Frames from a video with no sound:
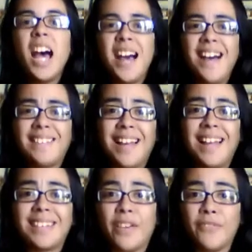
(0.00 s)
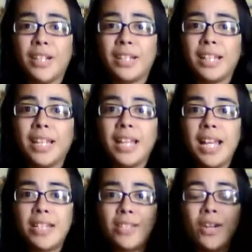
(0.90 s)
online, definitely.
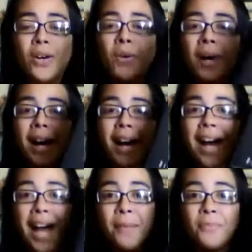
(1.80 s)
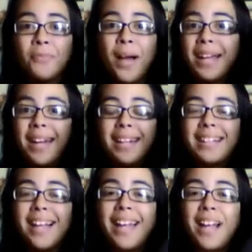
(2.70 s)
And so, I got it
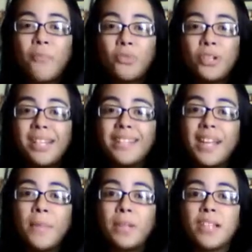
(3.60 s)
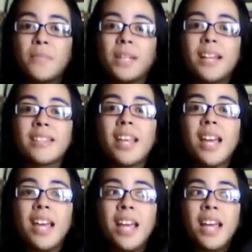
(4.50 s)
online. I'm really excited about this because
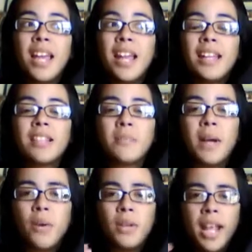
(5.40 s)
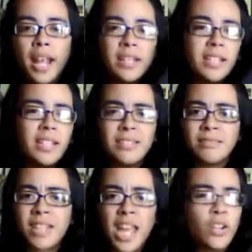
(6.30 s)
it is about an alien
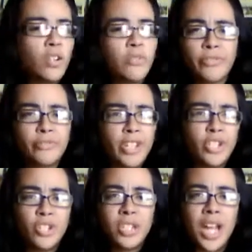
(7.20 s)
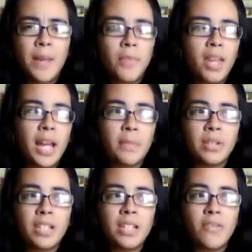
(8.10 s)
takeover invasion type thing, I
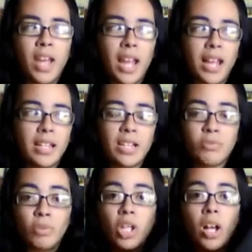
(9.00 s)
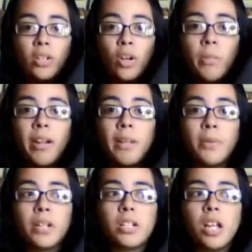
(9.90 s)
believe, and that's really all I know about it.
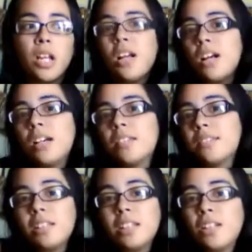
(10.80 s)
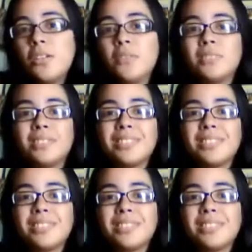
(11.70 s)
But, you know,